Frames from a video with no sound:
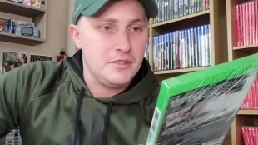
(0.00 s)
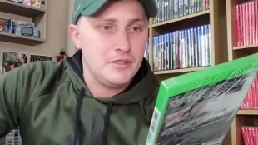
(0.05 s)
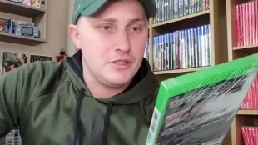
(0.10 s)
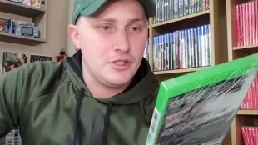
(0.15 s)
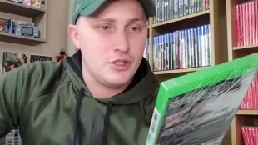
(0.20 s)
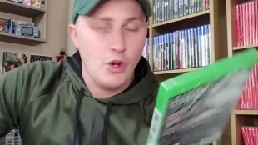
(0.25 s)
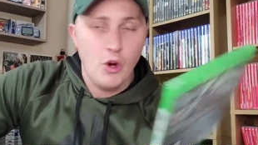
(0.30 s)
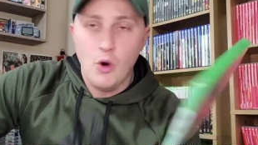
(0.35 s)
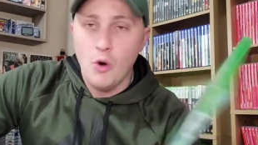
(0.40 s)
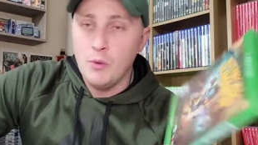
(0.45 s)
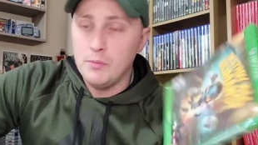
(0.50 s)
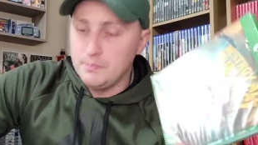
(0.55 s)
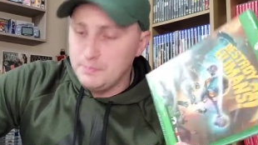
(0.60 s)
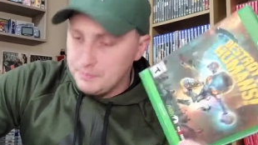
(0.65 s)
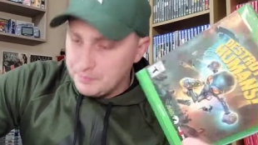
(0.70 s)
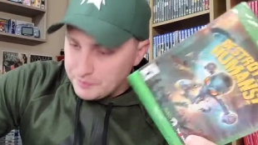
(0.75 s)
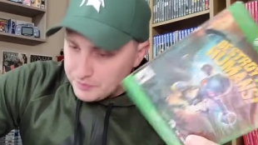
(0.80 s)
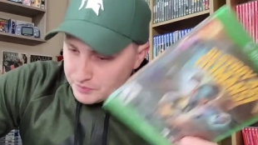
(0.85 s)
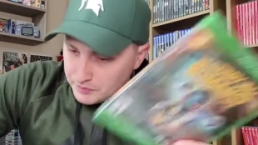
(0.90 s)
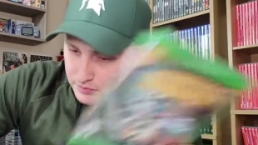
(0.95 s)
so
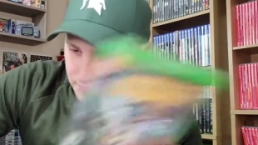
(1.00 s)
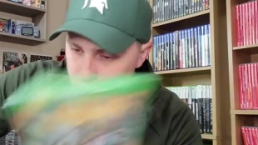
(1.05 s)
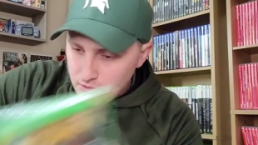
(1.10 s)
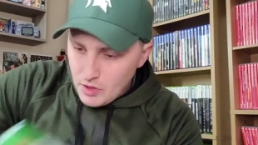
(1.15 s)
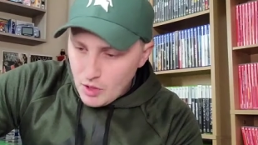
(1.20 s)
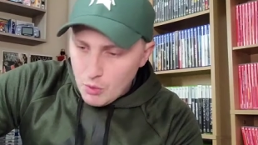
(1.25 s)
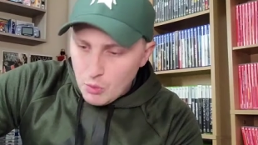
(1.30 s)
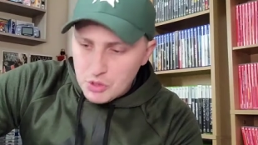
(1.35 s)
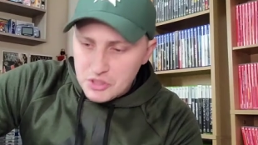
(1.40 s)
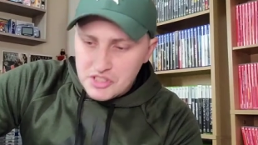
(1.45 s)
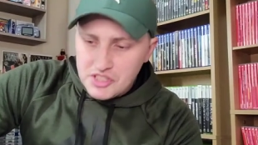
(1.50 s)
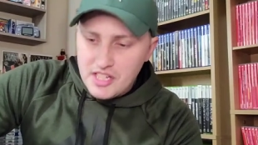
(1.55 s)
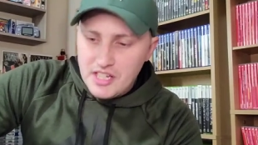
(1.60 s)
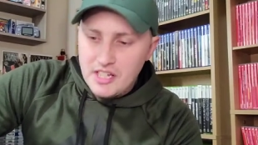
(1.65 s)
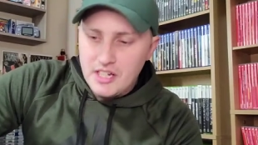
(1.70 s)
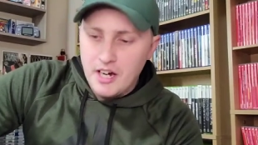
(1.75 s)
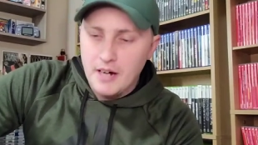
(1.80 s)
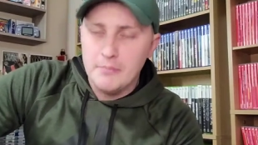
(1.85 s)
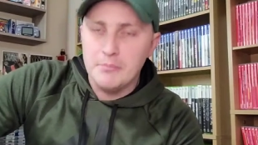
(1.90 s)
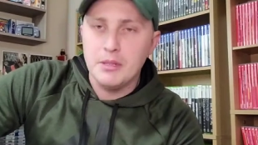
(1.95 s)
we'll
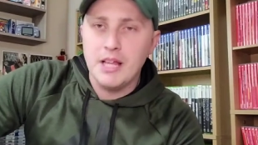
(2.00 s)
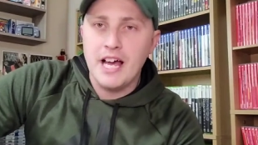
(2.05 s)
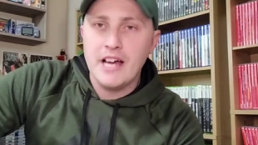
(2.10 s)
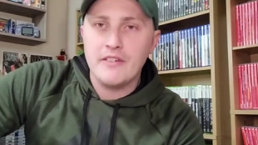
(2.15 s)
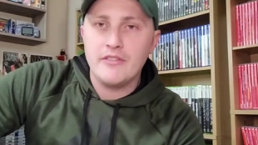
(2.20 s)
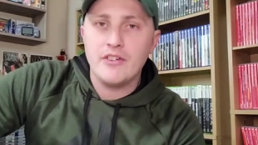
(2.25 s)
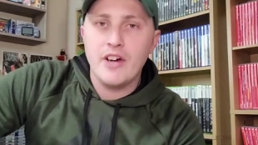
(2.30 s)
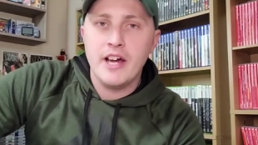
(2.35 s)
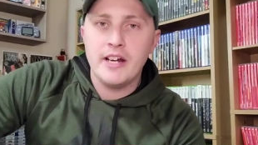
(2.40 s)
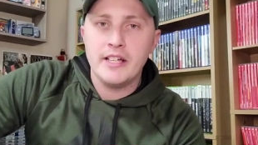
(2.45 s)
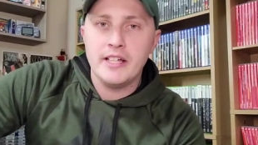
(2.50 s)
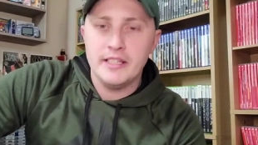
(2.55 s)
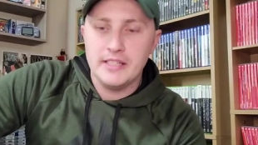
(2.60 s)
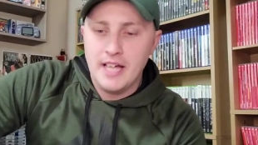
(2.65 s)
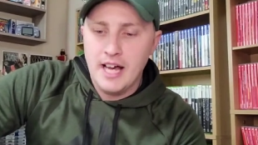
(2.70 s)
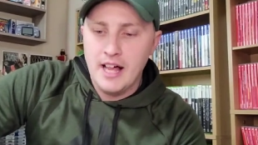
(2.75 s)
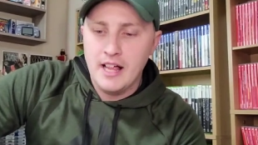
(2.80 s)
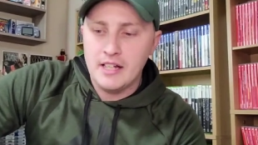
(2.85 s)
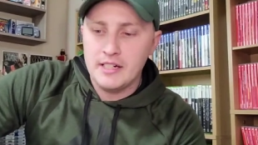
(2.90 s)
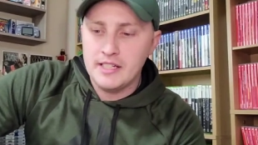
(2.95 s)
see come Black Friday and
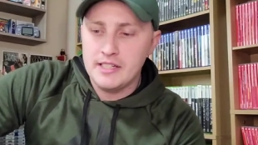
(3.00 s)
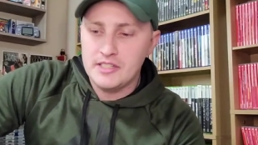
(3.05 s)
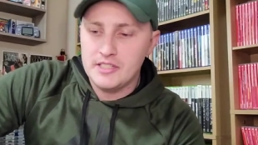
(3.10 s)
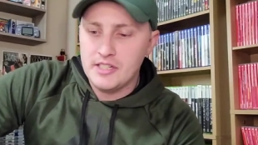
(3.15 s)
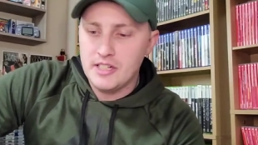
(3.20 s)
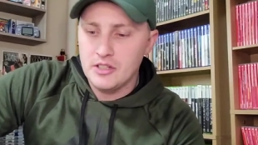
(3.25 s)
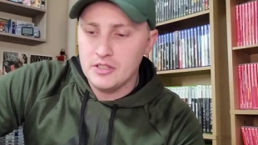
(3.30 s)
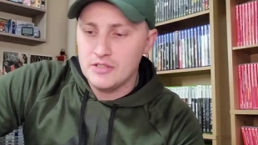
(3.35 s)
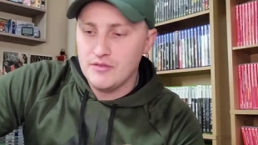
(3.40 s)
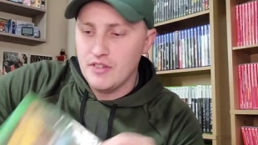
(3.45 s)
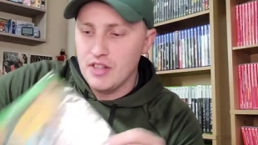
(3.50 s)
the holiday sales